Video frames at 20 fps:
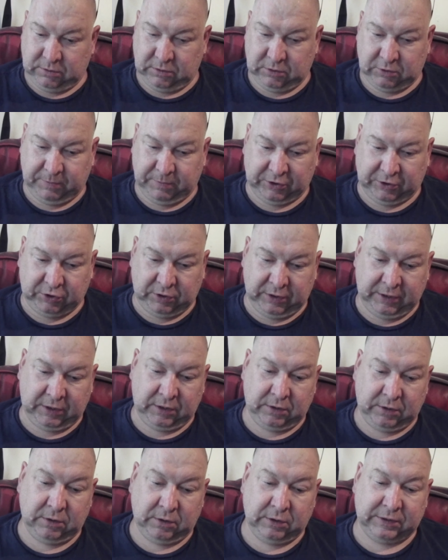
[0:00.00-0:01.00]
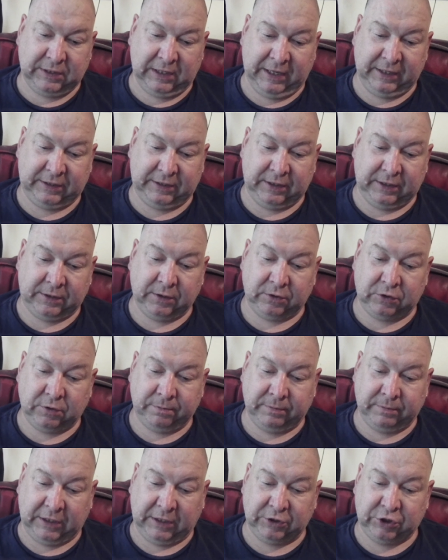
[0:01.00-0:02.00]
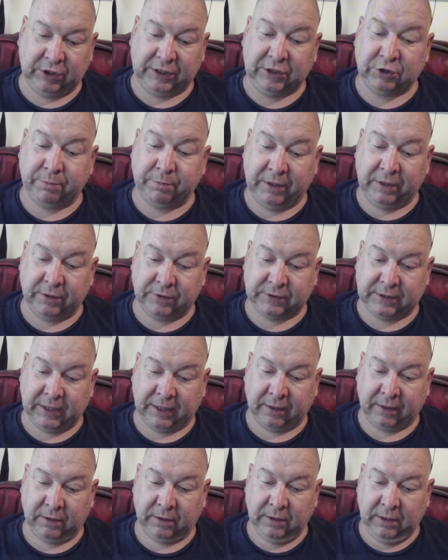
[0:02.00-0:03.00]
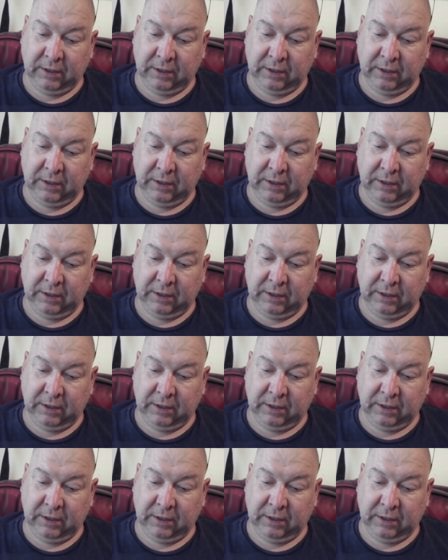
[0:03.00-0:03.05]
specially selected to match each beer style.